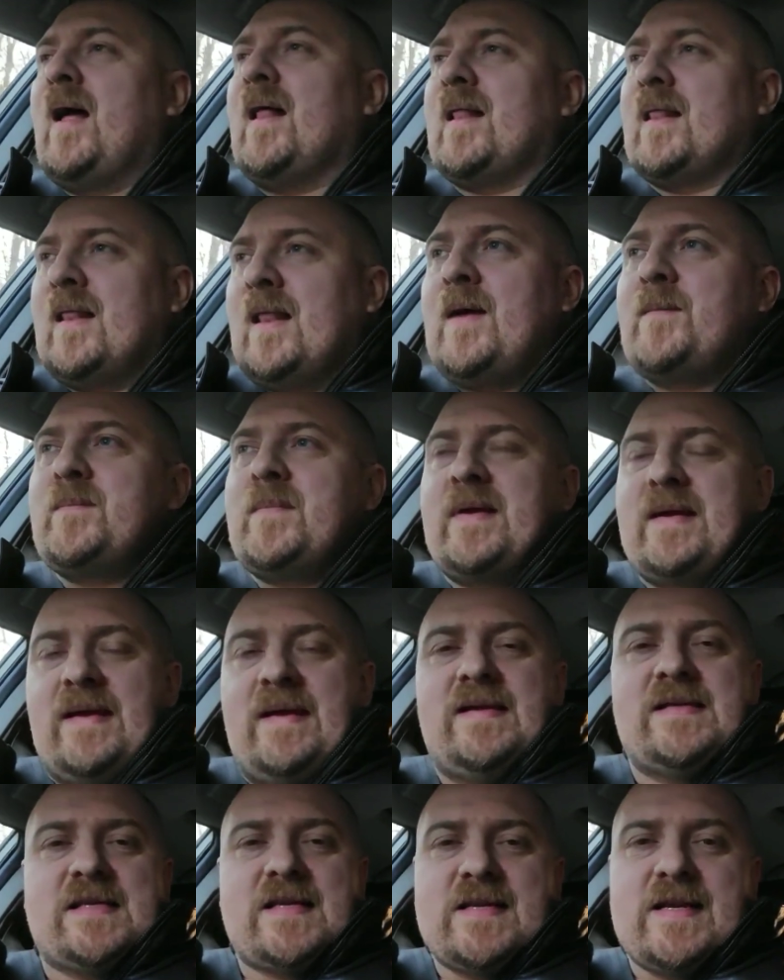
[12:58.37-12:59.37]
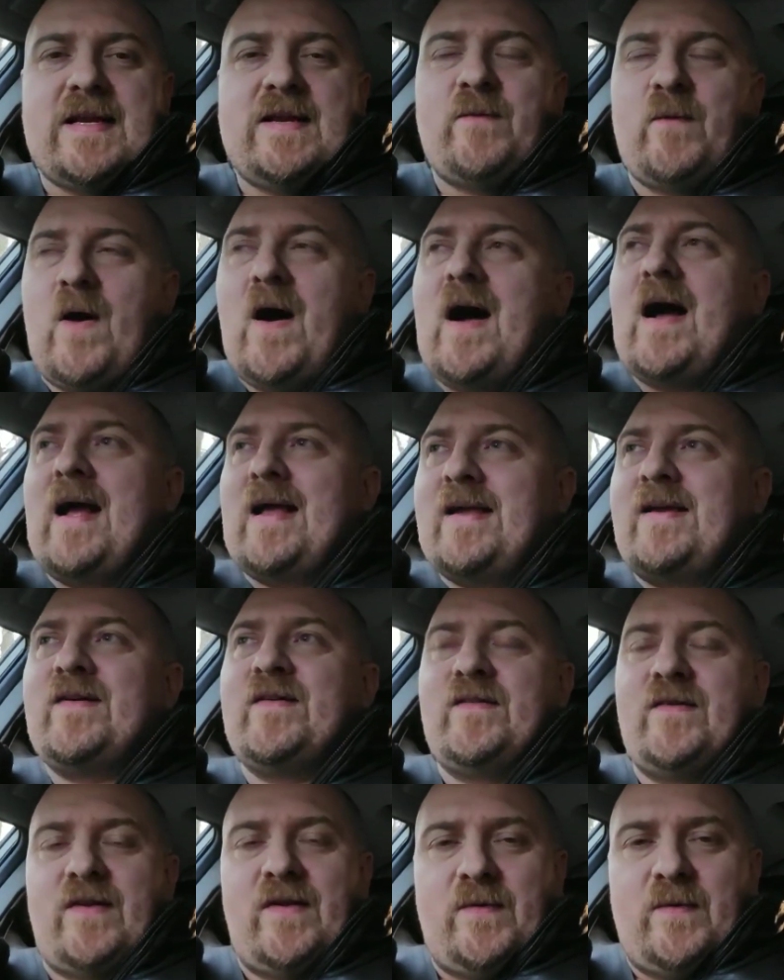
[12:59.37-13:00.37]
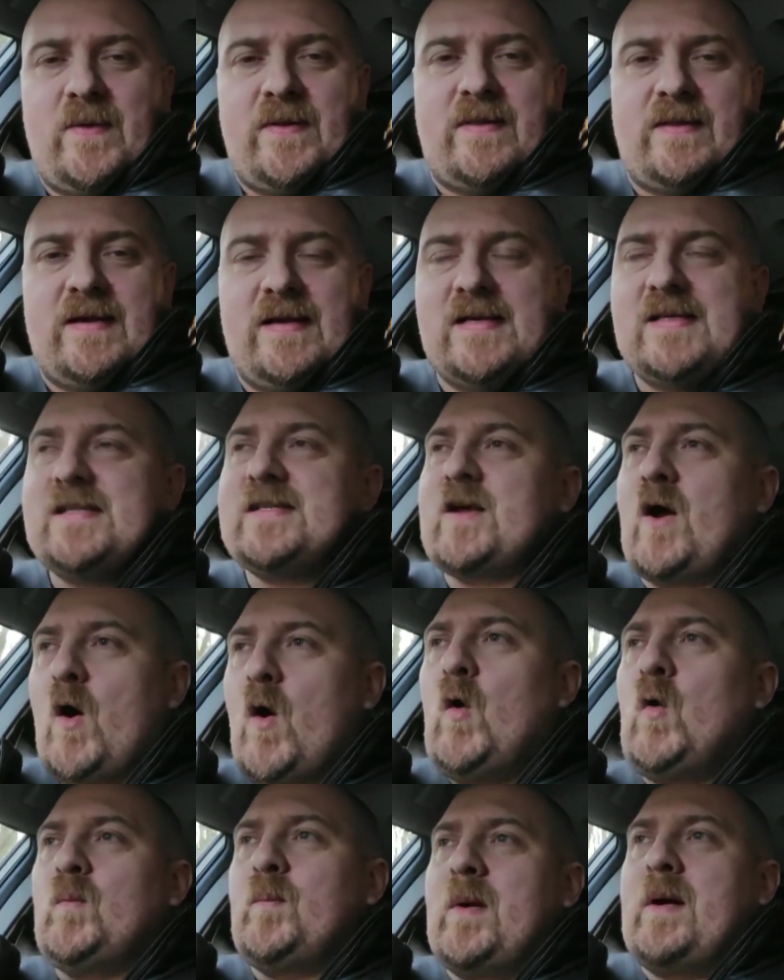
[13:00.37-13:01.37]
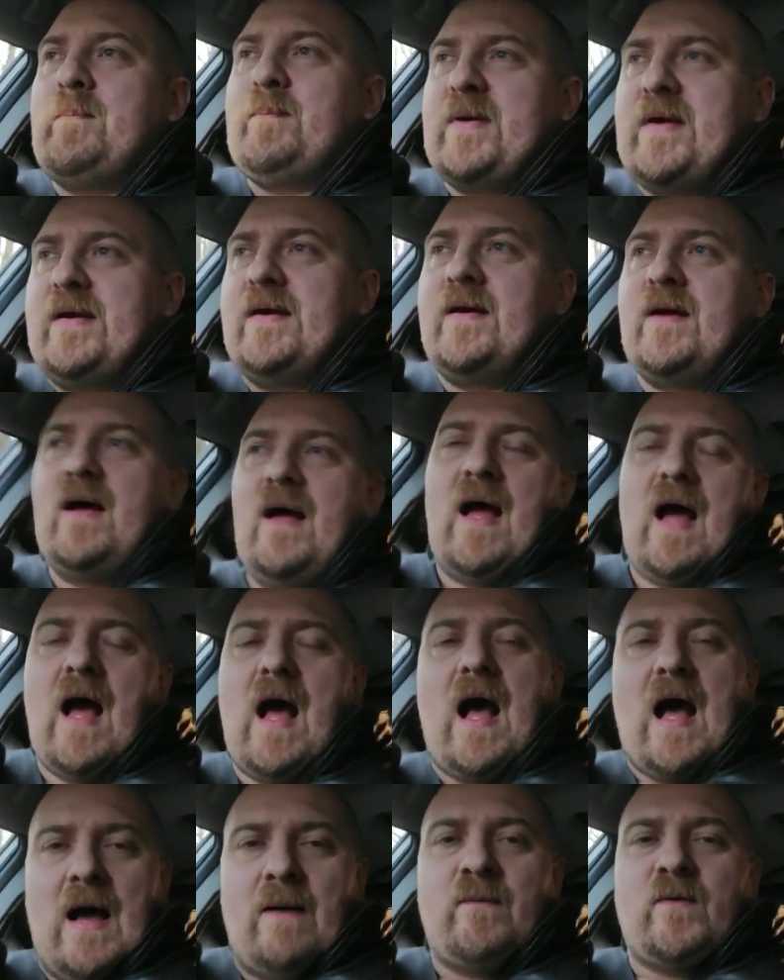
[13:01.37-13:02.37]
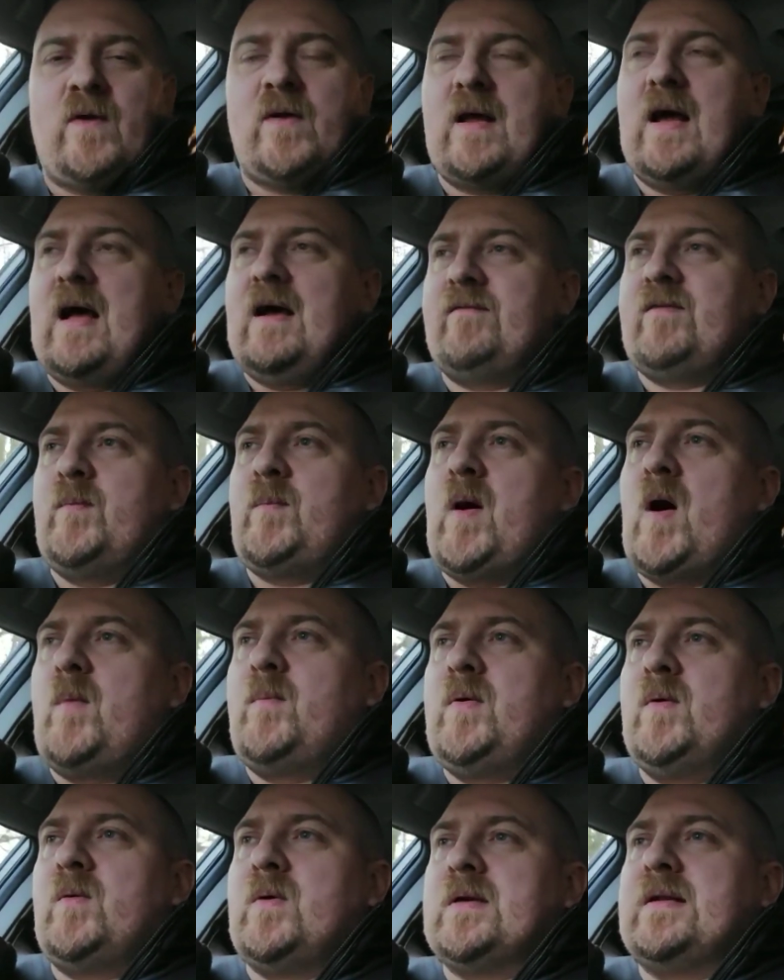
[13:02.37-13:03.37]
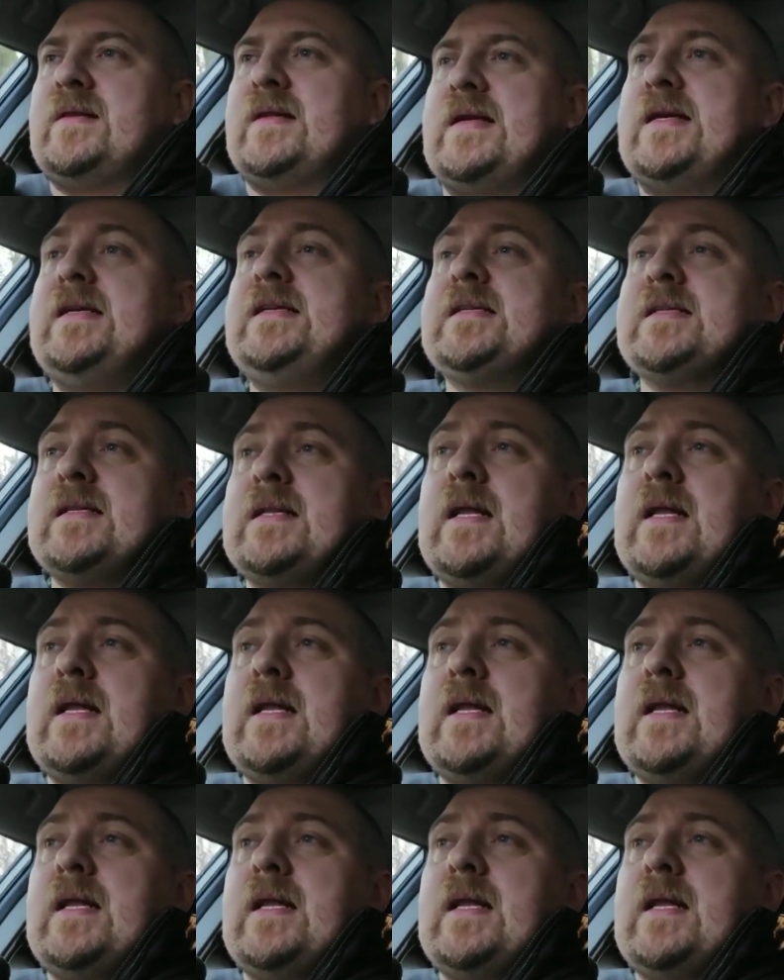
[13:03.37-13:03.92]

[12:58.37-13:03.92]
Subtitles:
let me see what I can do with this. Hold my beer, I'm gonna have a pop at one of these.